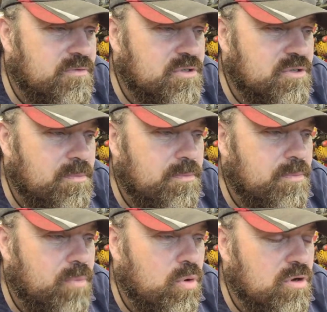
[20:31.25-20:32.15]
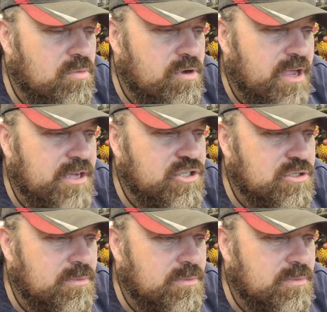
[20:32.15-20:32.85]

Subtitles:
which is a poor lubrication.